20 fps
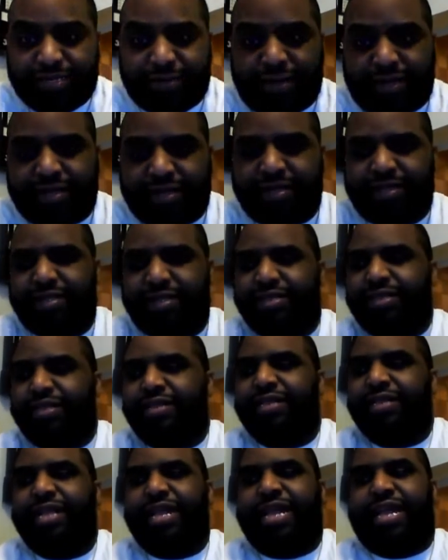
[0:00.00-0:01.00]
right?
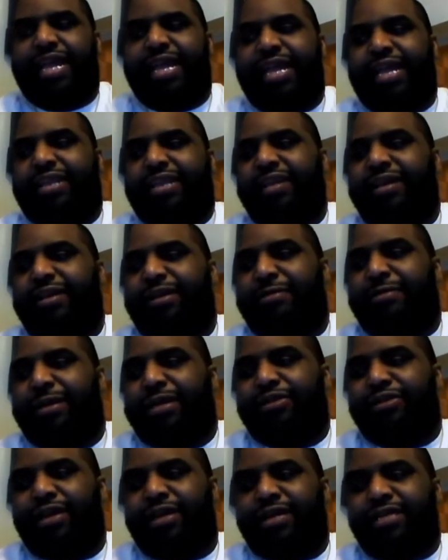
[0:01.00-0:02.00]
And
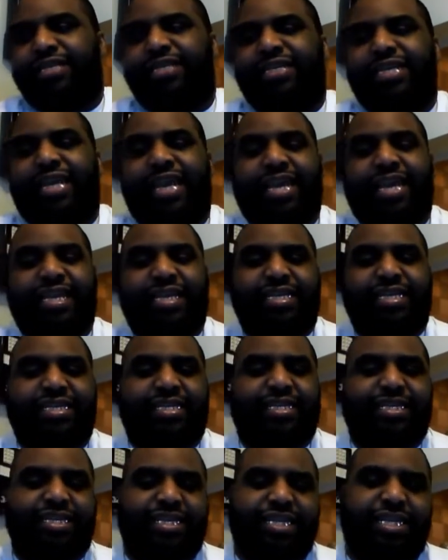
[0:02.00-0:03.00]
I try to
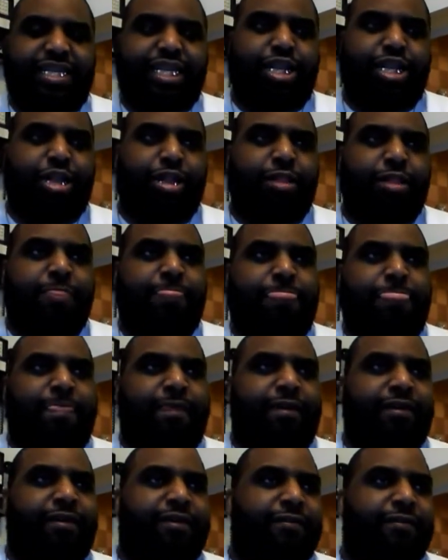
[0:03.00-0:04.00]
change
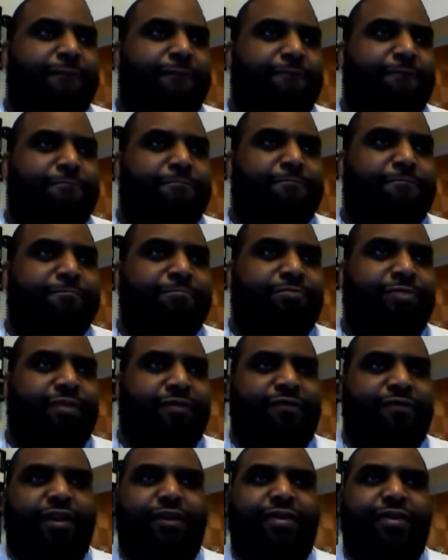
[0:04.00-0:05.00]
the
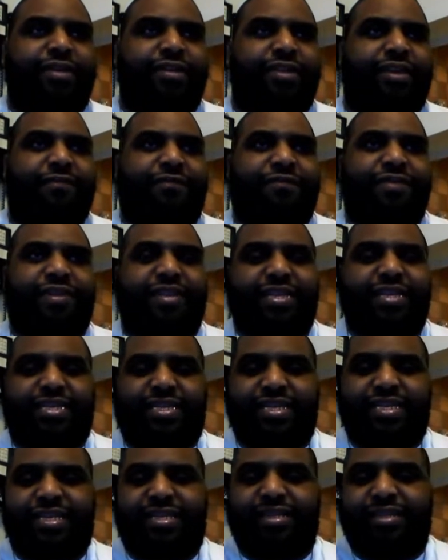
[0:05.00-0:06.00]
very
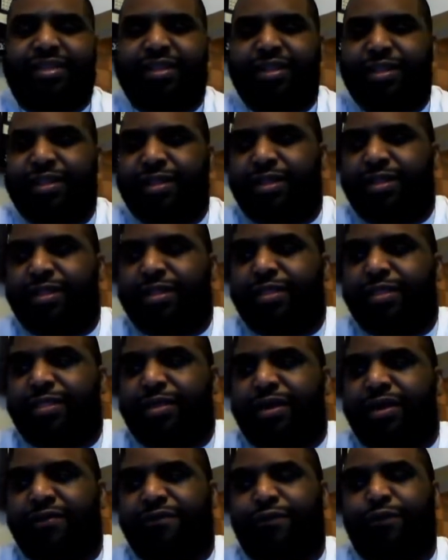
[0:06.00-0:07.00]
definition
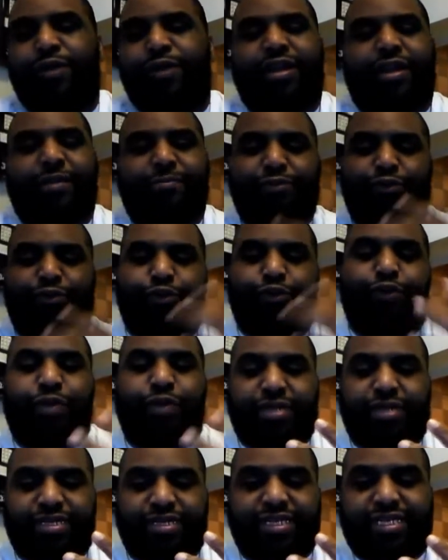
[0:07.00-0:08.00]
of what I'm
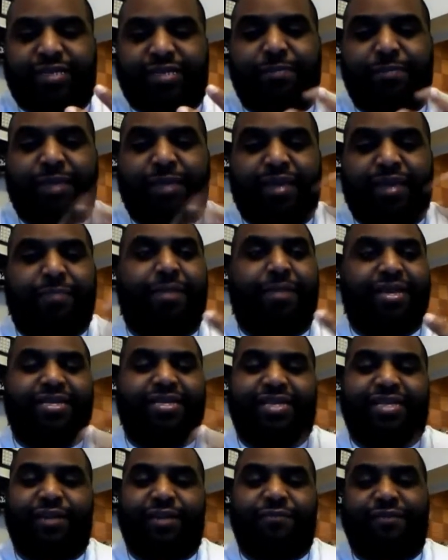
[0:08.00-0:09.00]
doing just to make
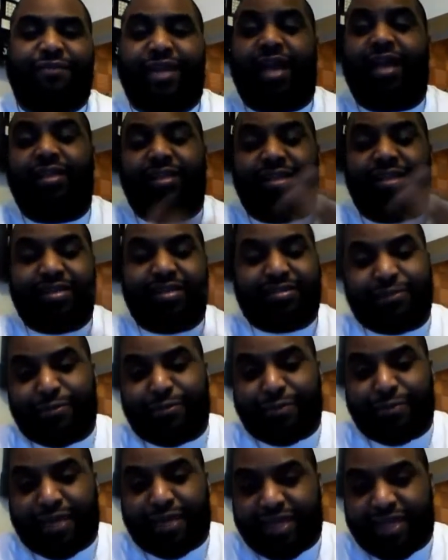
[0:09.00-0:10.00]
myself not look
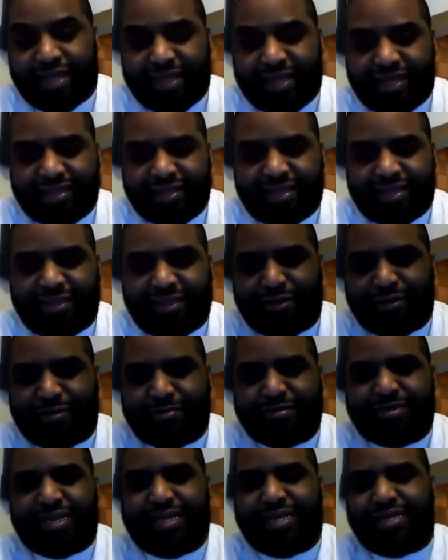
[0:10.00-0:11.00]
so bad. You know what
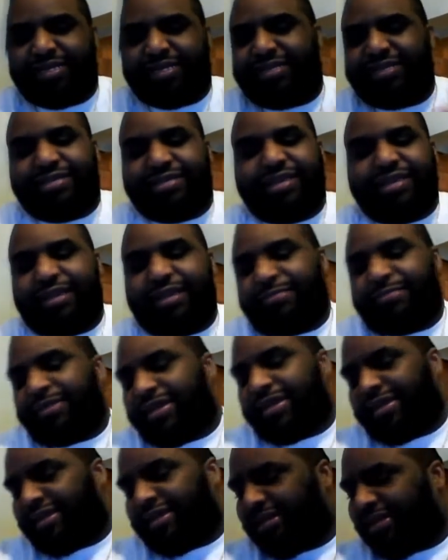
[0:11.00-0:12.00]
I'm saying? It's the same
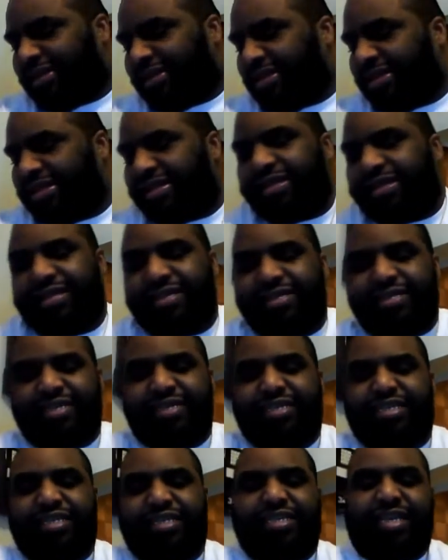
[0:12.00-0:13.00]
thing.
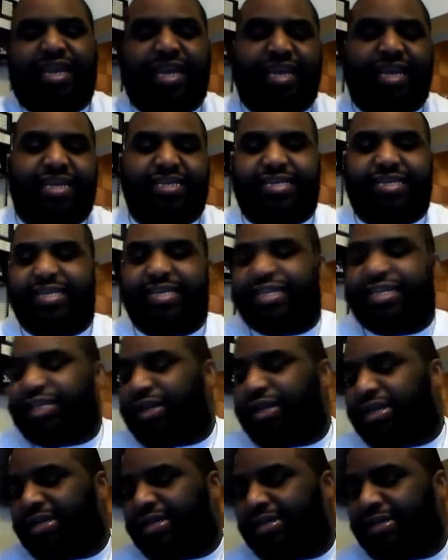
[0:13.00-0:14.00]
He's changing. He's
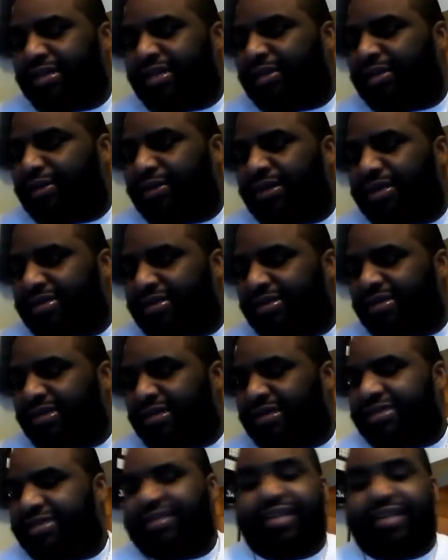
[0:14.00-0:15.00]
trying to,
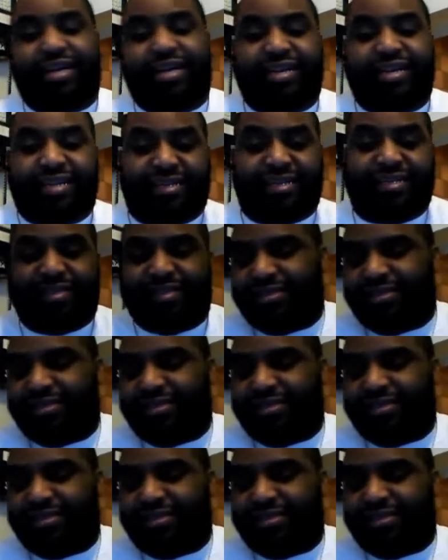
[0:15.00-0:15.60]
he's ducking.